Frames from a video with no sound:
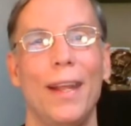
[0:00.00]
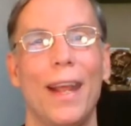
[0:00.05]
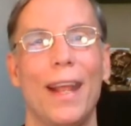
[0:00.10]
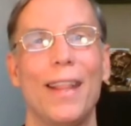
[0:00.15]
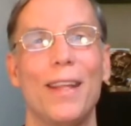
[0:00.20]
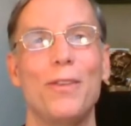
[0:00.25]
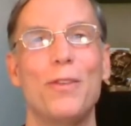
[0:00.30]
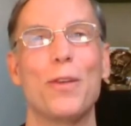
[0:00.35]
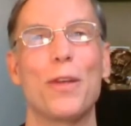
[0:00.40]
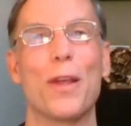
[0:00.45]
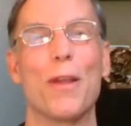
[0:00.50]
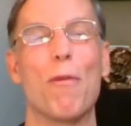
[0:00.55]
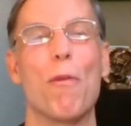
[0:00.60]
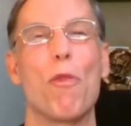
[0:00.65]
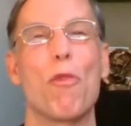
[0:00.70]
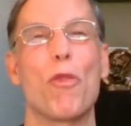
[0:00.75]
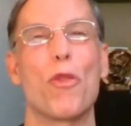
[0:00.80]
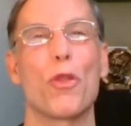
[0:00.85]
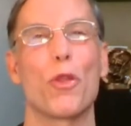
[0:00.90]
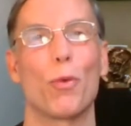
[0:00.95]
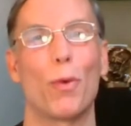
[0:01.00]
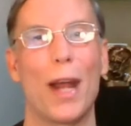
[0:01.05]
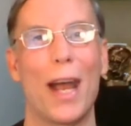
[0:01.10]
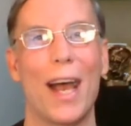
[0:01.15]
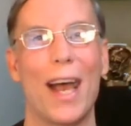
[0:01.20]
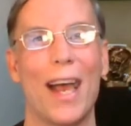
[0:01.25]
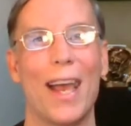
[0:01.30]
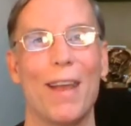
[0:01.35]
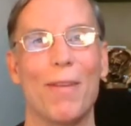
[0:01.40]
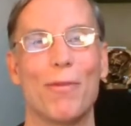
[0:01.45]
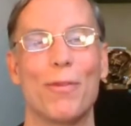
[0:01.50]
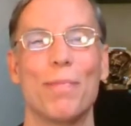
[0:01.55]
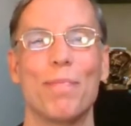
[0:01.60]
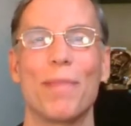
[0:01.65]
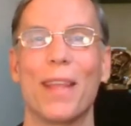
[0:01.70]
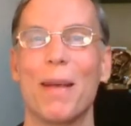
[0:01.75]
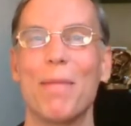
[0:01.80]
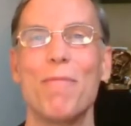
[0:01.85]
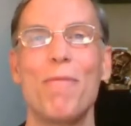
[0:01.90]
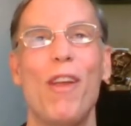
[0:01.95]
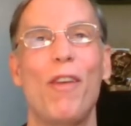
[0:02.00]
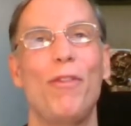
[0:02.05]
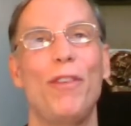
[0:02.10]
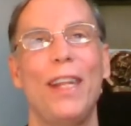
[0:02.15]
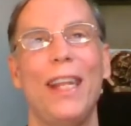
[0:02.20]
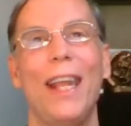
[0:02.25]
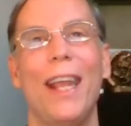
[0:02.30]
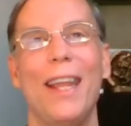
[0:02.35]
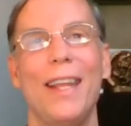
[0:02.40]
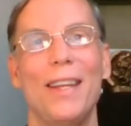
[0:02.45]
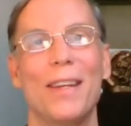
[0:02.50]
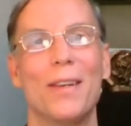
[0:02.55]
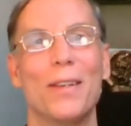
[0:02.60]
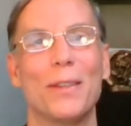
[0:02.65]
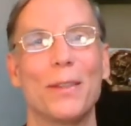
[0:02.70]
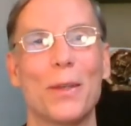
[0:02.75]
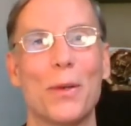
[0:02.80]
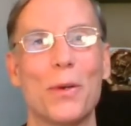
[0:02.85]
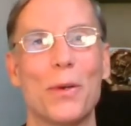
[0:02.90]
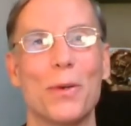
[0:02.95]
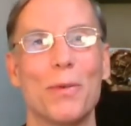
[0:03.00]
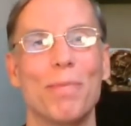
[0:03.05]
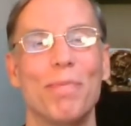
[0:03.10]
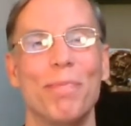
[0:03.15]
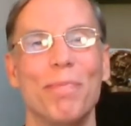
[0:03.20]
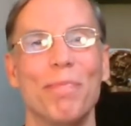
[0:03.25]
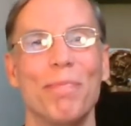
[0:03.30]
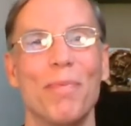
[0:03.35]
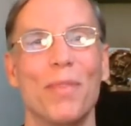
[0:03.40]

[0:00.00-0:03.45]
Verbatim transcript: and that you can thrive. I'm fifty-eight years old,